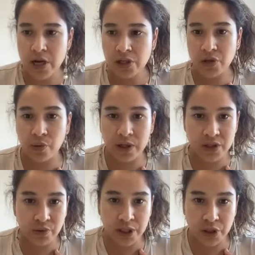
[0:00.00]
So what
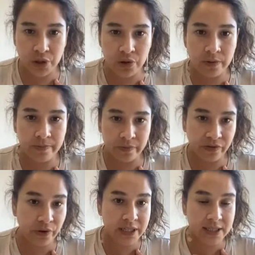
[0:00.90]
do we do?
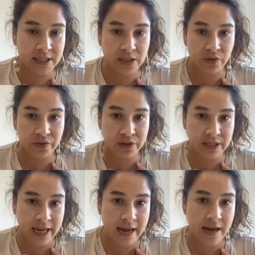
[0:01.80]
For instance,
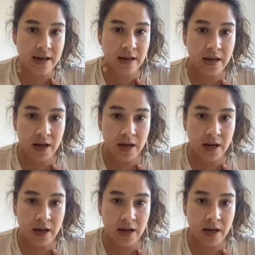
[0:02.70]
obviously,